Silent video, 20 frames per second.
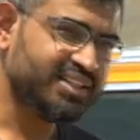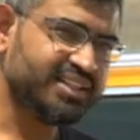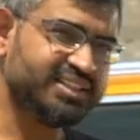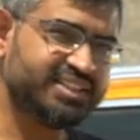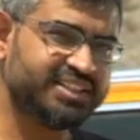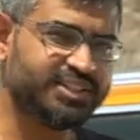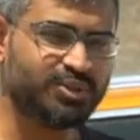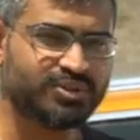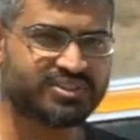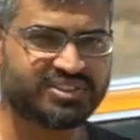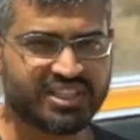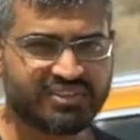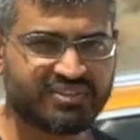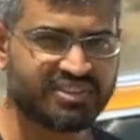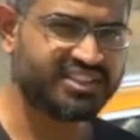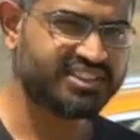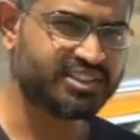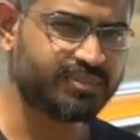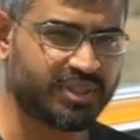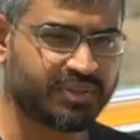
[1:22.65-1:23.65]
And the
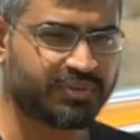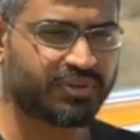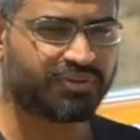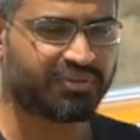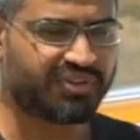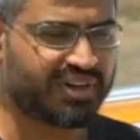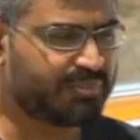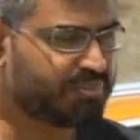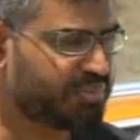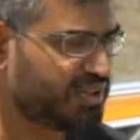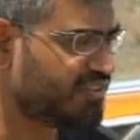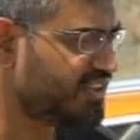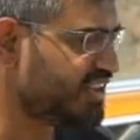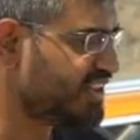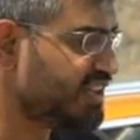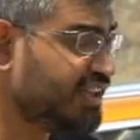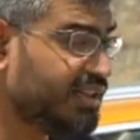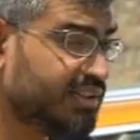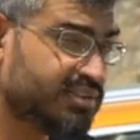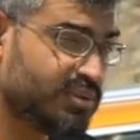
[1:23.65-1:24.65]
Q7 is a bit of a frumpy
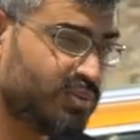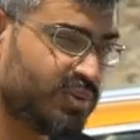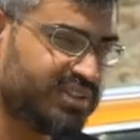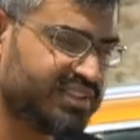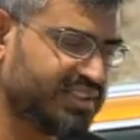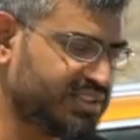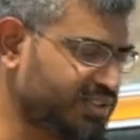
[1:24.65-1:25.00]
thing. So what they